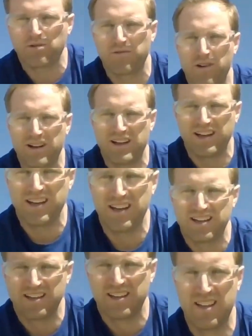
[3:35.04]
over.
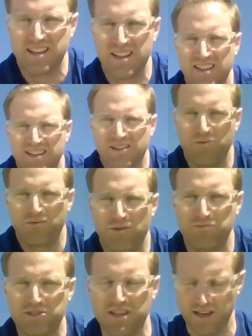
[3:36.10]

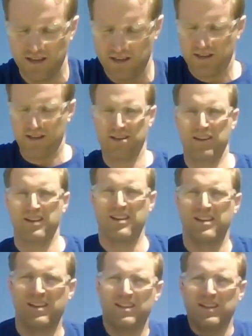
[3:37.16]
Whoopsie.
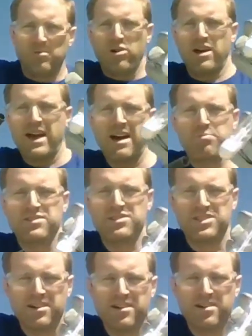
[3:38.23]
Then what happens
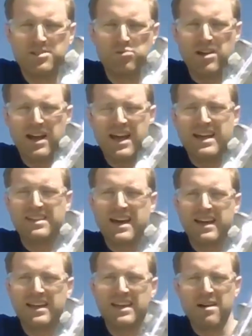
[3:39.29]
here is when I add
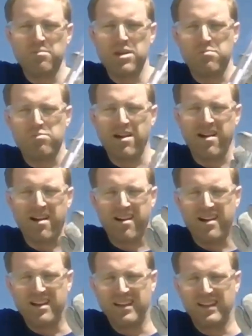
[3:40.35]
that gummy
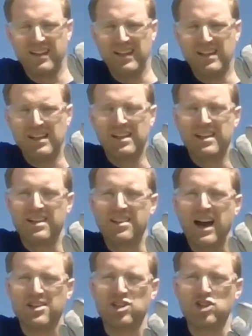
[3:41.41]
bear,
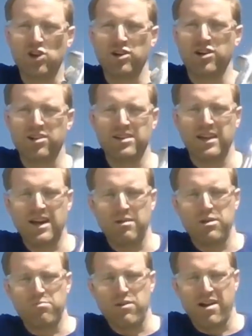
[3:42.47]
that sugar in the
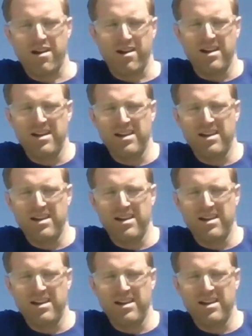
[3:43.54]
gummy bear